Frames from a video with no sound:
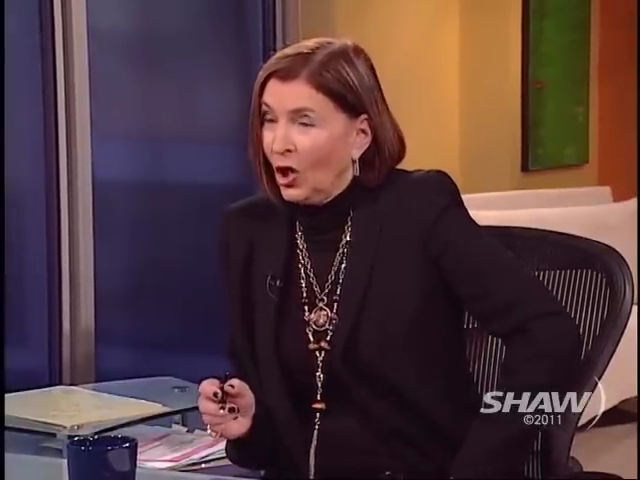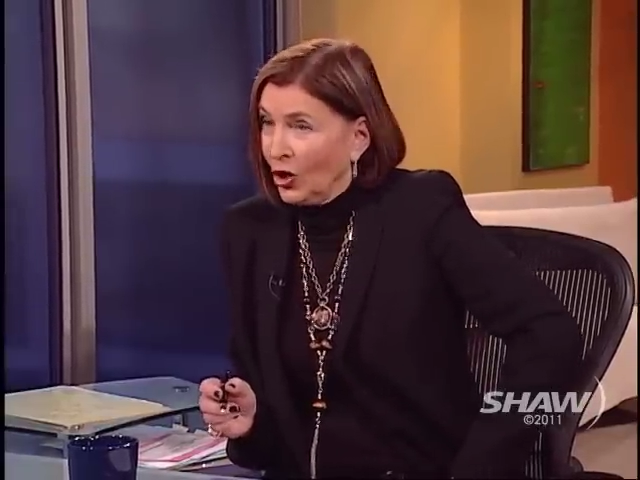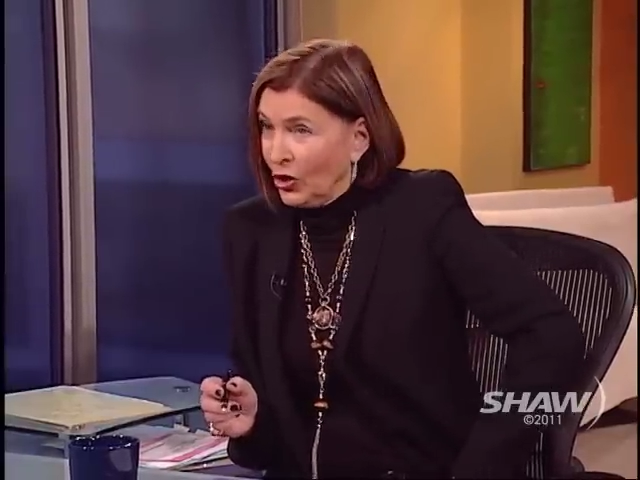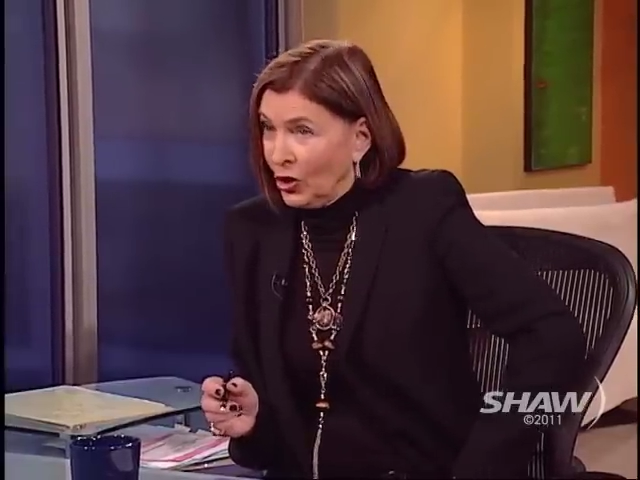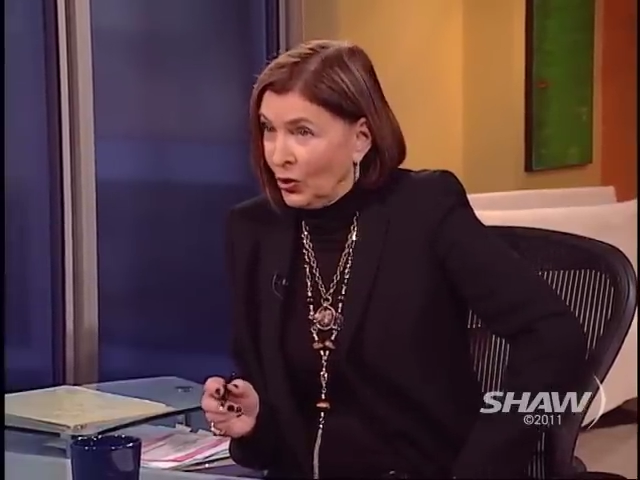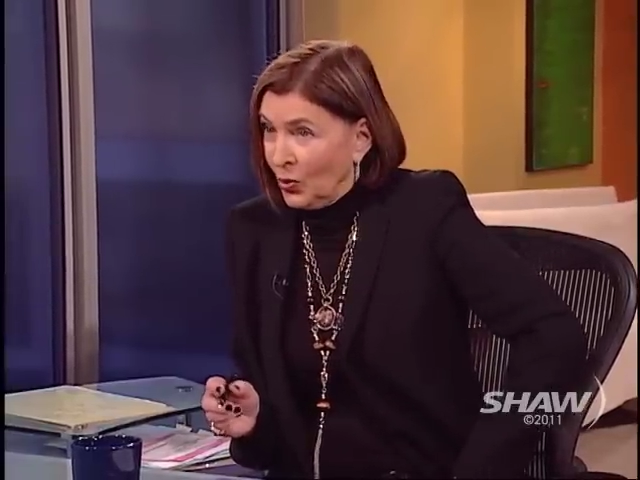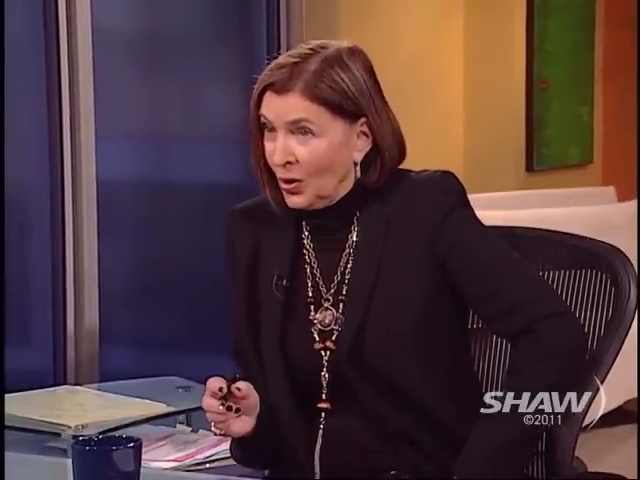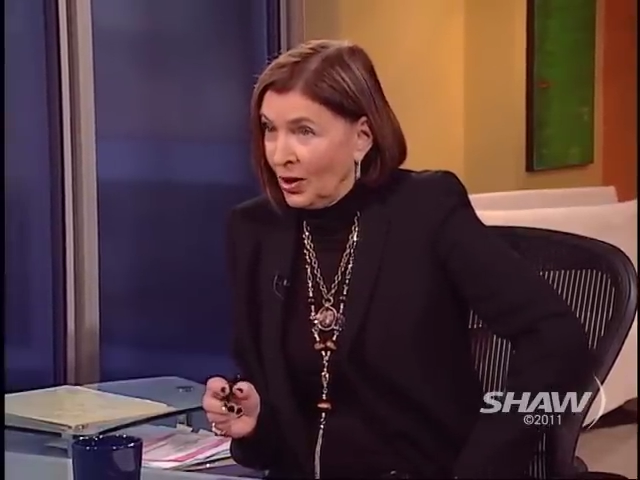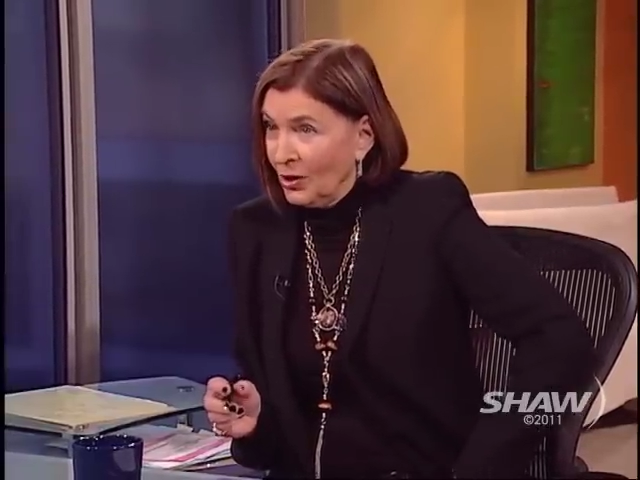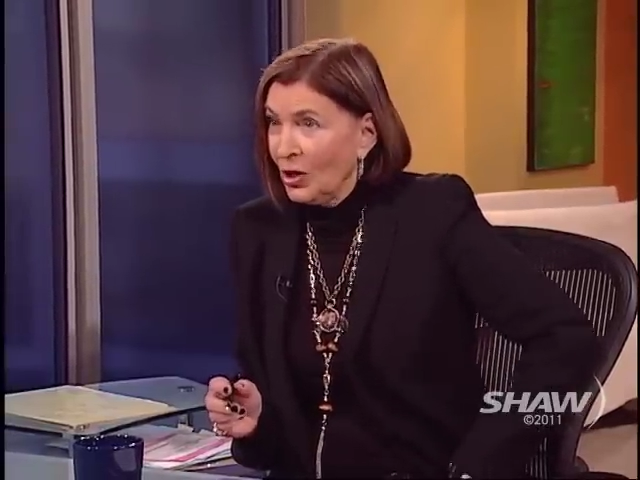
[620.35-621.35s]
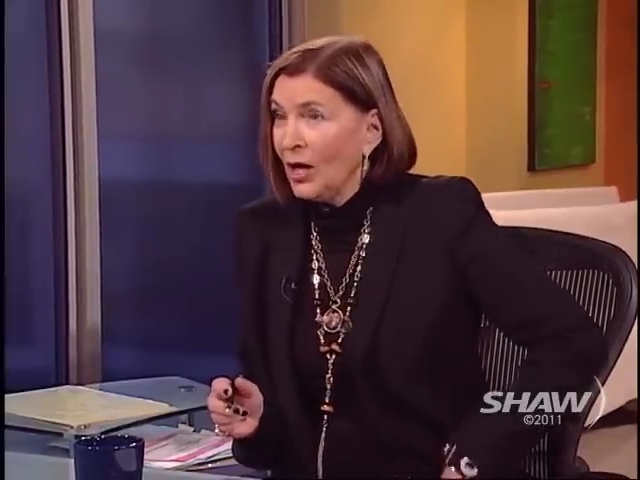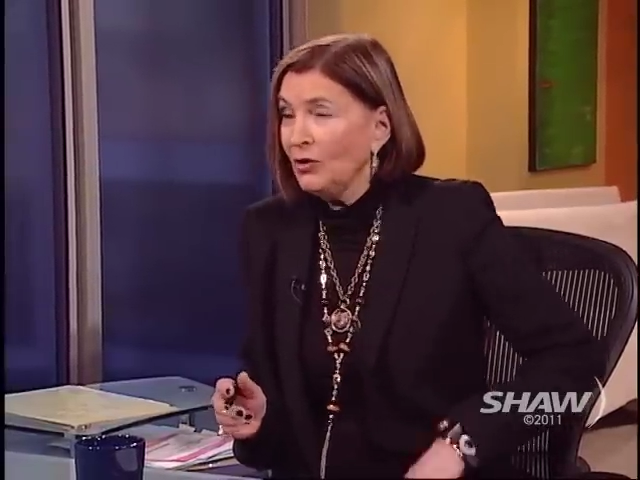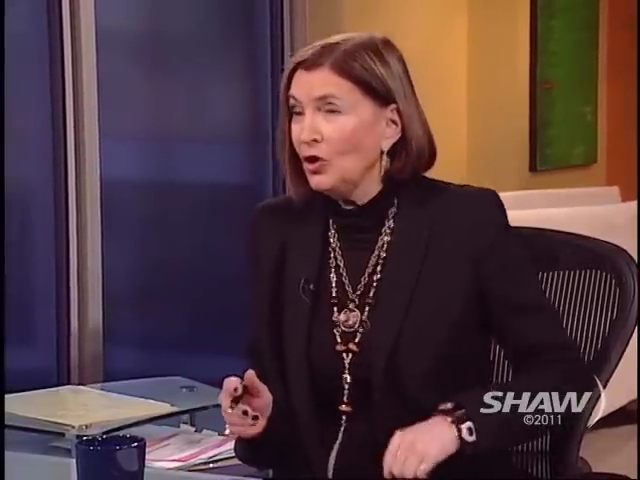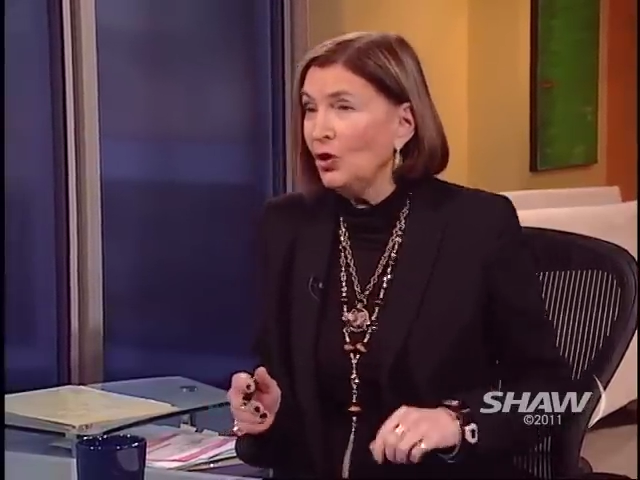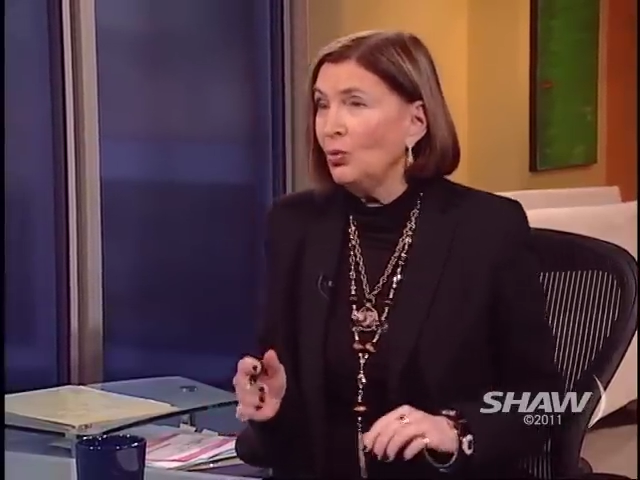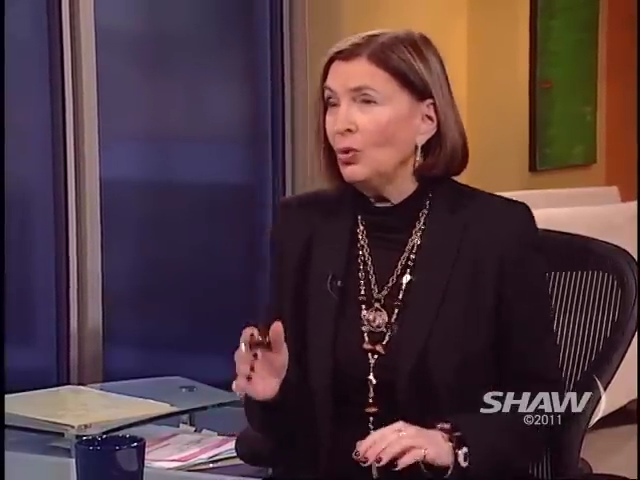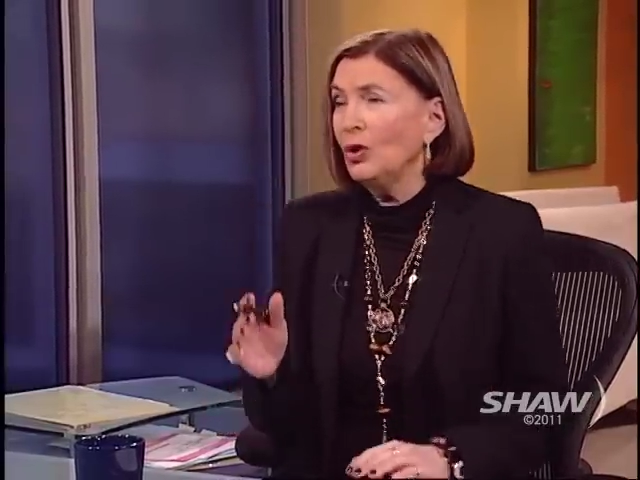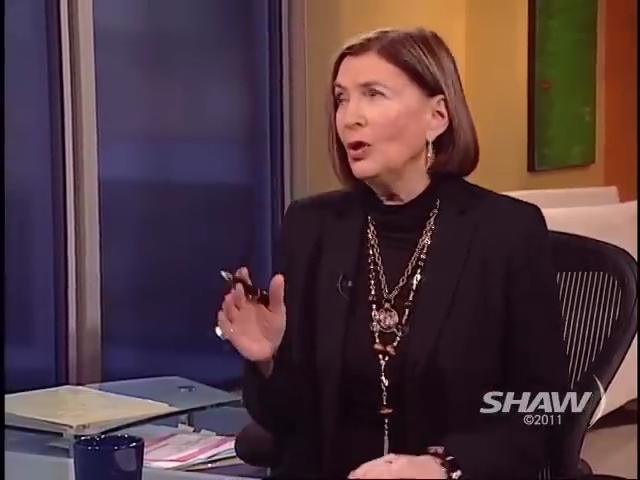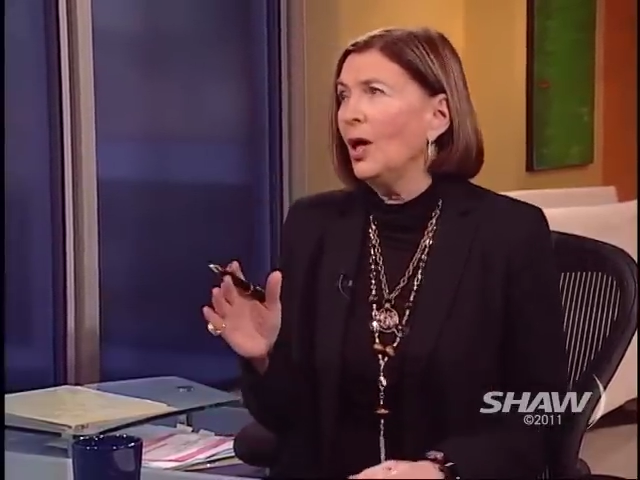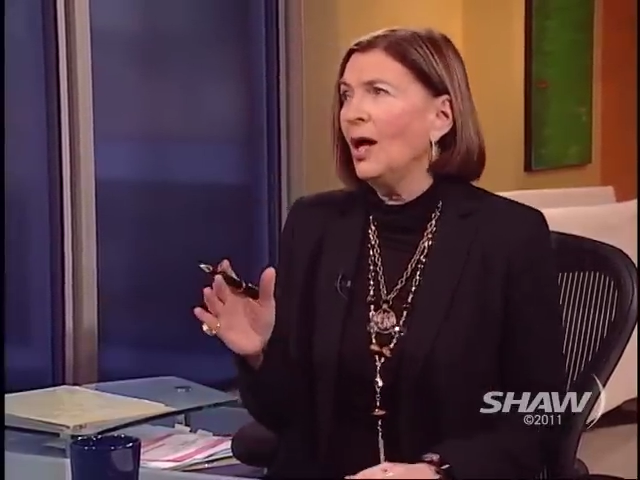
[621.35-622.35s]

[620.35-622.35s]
No. Are you? No. Uh, do you?